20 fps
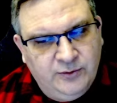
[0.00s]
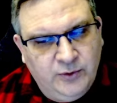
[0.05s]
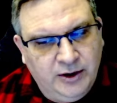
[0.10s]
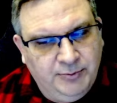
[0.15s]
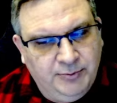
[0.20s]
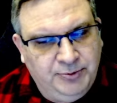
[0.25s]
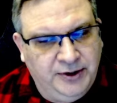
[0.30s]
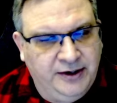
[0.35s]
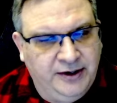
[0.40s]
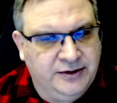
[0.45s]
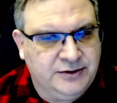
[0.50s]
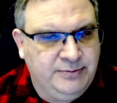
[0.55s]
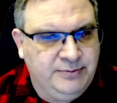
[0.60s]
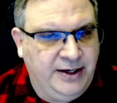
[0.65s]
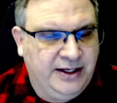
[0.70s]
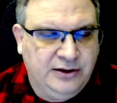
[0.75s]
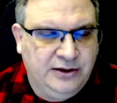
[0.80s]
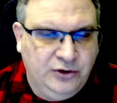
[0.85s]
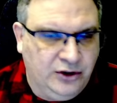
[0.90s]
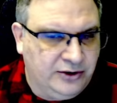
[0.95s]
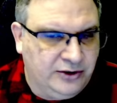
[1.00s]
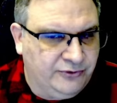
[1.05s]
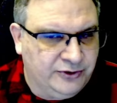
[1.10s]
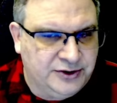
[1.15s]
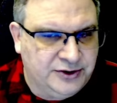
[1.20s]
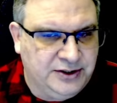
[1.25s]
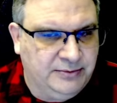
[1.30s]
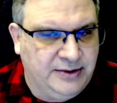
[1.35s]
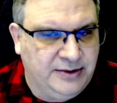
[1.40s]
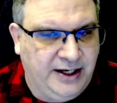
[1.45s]
where players might look for
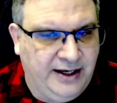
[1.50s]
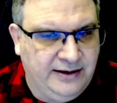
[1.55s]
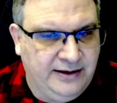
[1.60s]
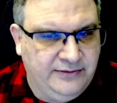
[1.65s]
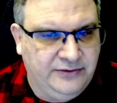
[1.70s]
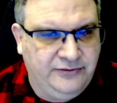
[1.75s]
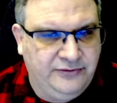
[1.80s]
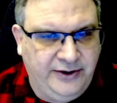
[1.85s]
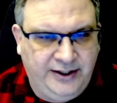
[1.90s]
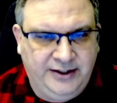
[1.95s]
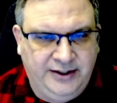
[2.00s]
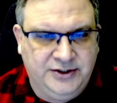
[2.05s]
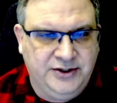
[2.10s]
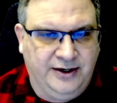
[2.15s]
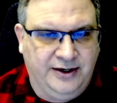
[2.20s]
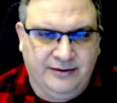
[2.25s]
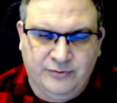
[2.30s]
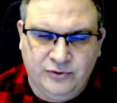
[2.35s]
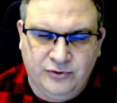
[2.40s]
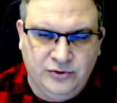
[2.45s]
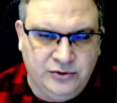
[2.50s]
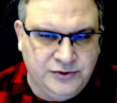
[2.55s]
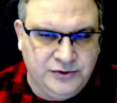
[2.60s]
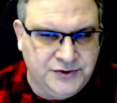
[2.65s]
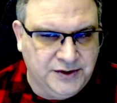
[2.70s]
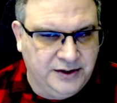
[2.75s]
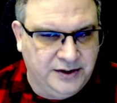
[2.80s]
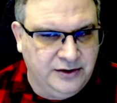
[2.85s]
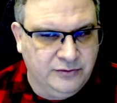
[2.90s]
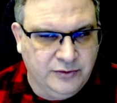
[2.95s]
some kind of advantage on rules
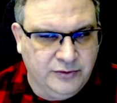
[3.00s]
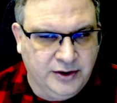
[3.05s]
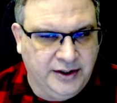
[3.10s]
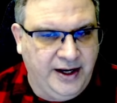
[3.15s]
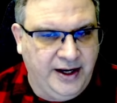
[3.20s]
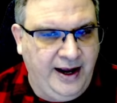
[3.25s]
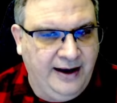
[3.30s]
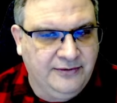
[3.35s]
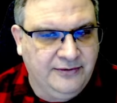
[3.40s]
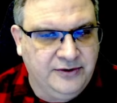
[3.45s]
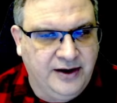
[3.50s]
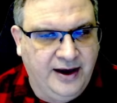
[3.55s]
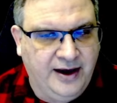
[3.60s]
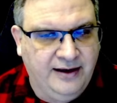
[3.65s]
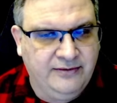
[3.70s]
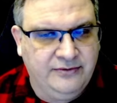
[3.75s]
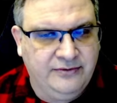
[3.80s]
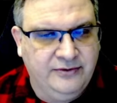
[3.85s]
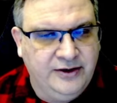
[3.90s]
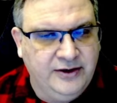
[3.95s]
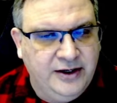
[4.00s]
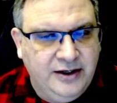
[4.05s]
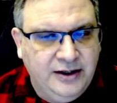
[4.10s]
that you really have to have,